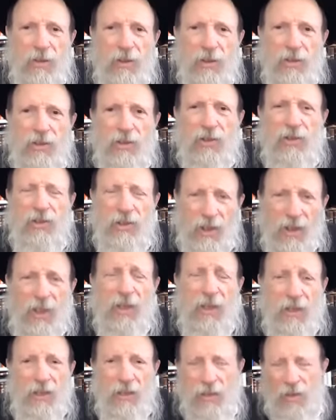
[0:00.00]
He says,
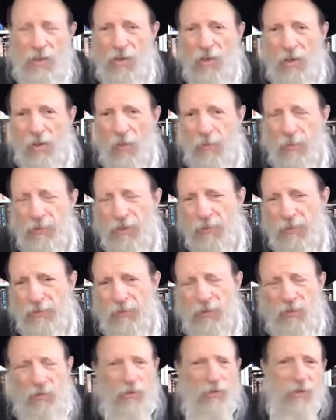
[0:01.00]
Yeah. Opens up the
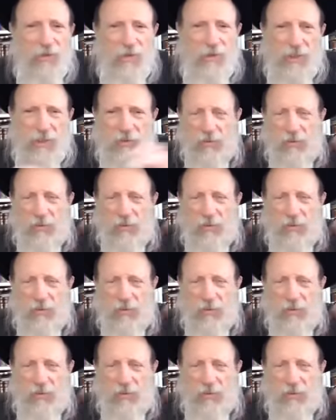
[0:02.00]
door, gives him a,